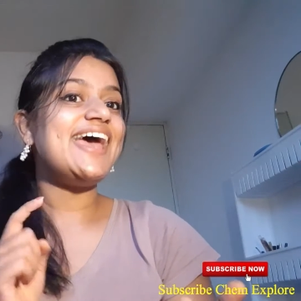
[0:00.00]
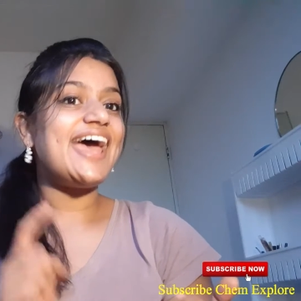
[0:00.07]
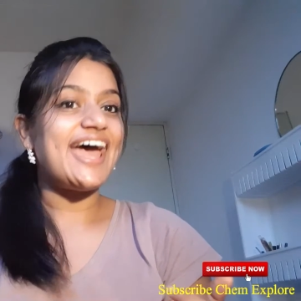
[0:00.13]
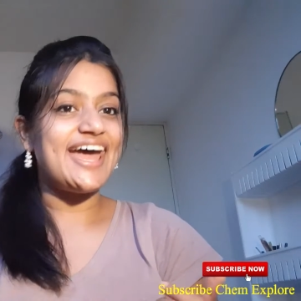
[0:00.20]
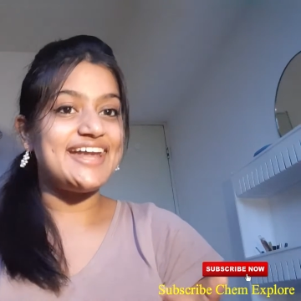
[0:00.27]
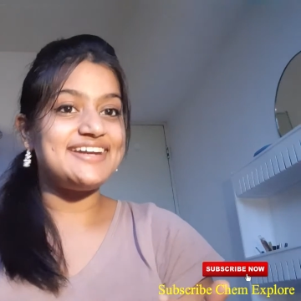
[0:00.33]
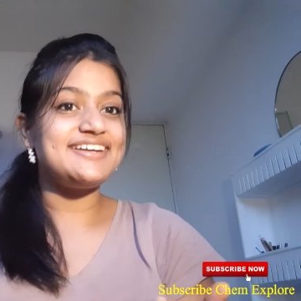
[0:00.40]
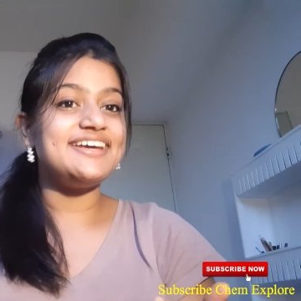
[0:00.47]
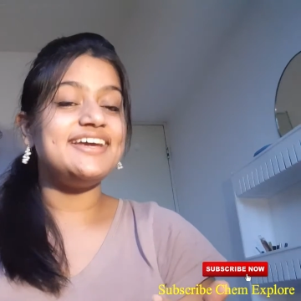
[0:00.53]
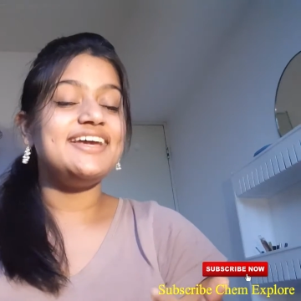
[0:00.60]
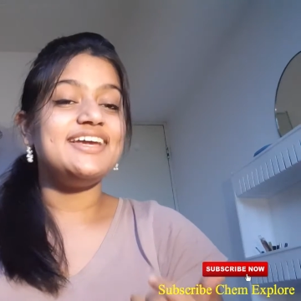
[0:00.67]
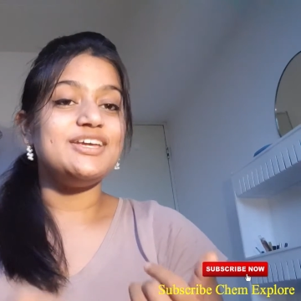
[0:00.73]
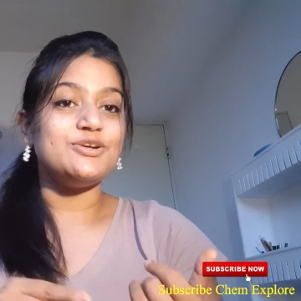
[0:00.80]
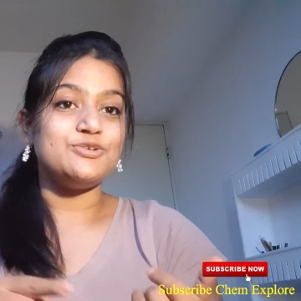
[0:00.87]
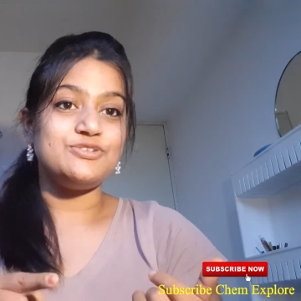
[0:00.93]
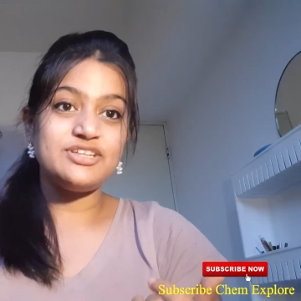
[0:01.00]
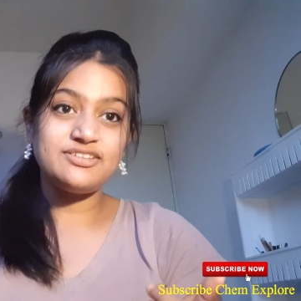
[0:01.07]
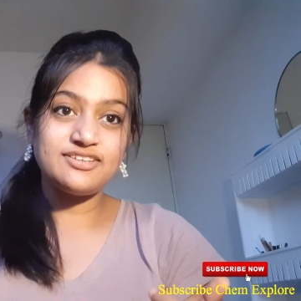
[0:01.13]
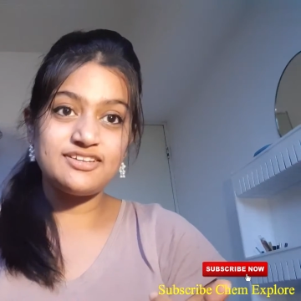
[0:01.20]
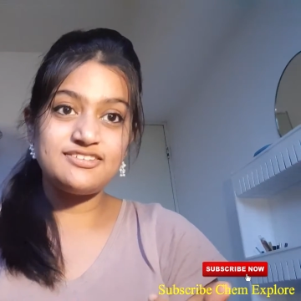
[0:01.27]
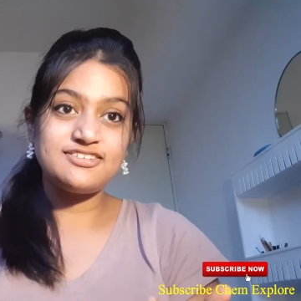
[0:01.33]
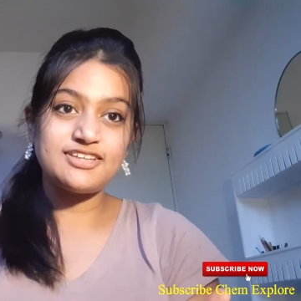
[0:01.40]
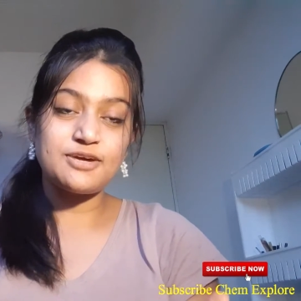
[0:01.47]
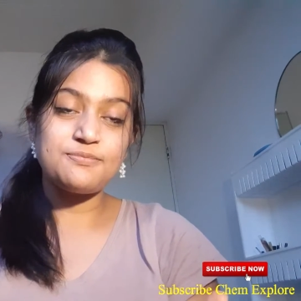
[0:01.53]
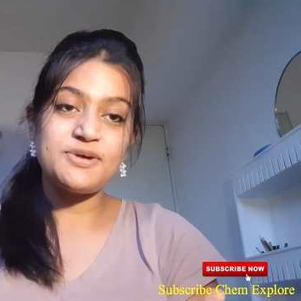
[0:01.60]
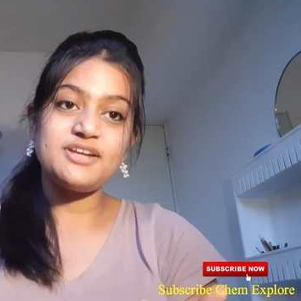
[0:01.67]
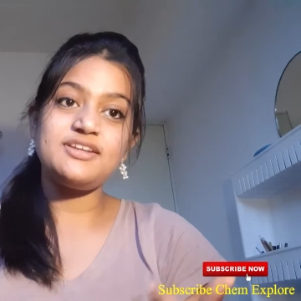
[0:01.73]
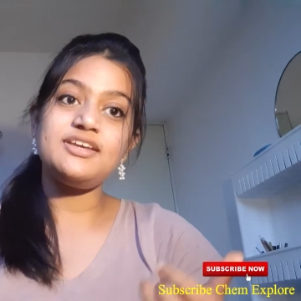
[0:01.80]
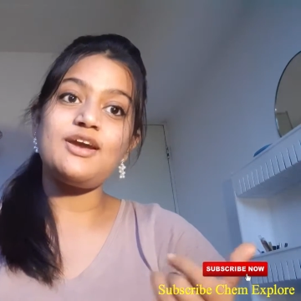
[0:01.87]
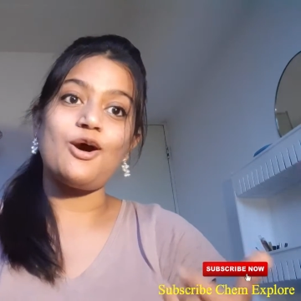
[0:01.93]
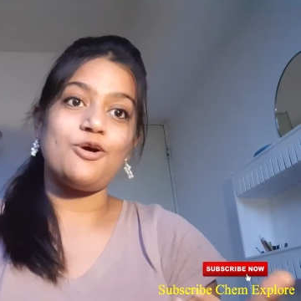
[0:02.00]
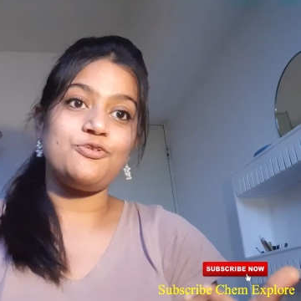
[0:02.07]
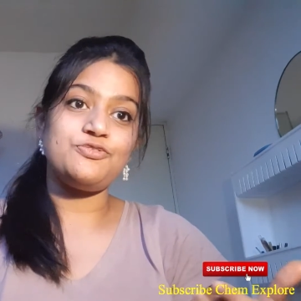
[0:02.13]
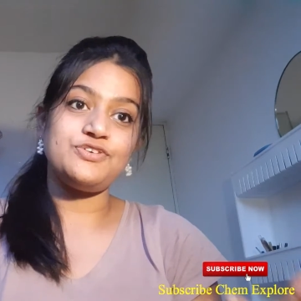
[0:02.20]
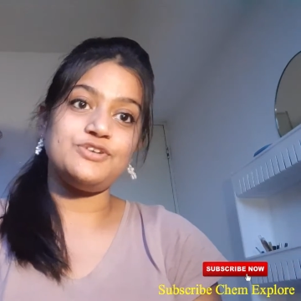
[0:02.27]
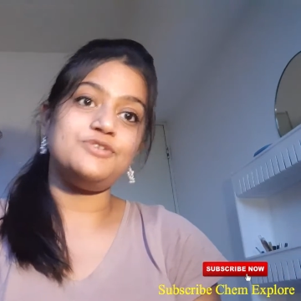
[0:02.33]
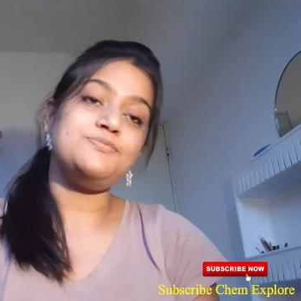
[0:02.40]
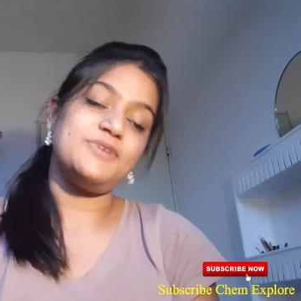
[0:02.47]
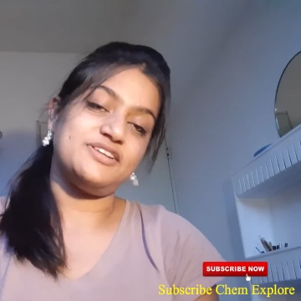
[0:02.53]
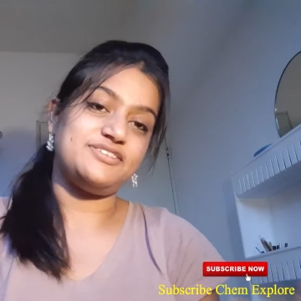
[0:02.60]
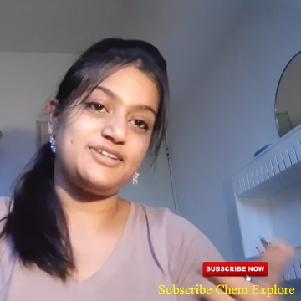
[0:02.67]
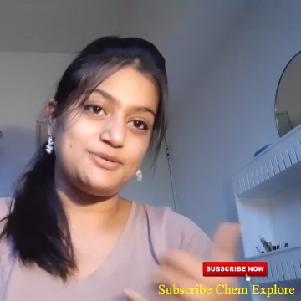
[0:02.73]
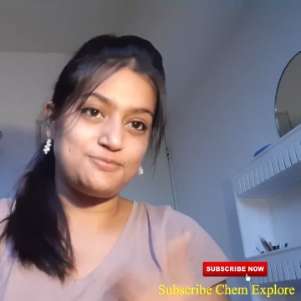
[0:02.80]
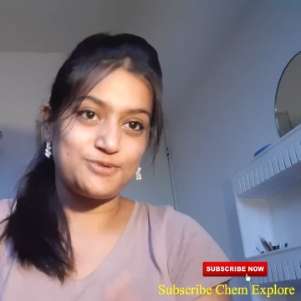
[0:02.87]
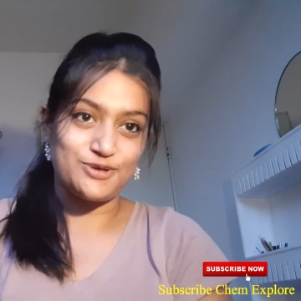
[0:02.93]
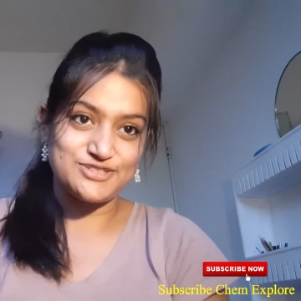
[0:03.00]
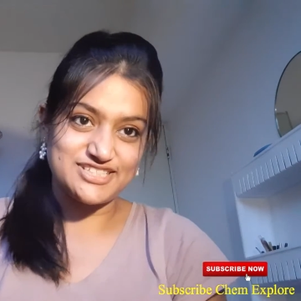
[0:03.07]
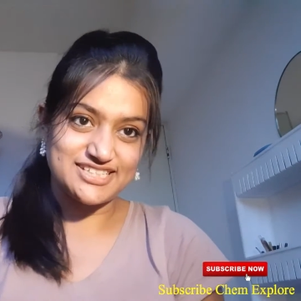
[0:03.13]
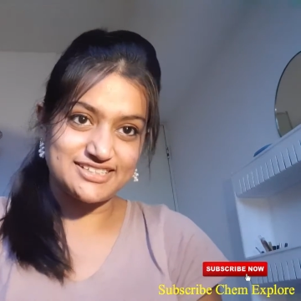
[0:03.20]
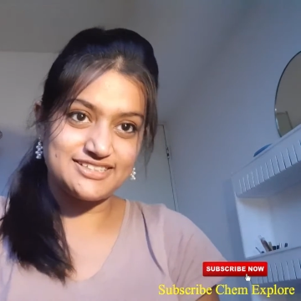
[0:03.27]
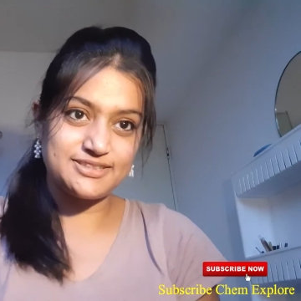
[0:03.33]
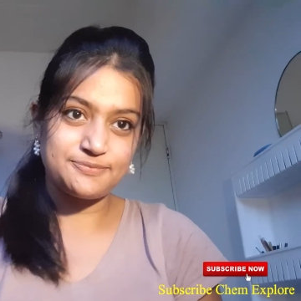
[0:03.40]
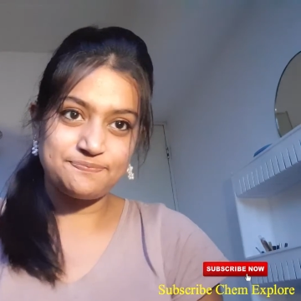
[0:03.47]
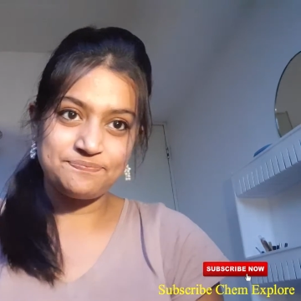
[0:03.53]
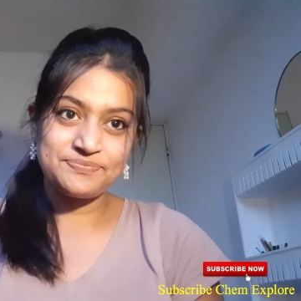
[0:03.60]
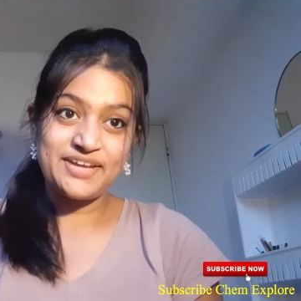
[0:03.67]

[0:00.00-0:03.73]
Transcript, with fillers: and your research summary of your master projects.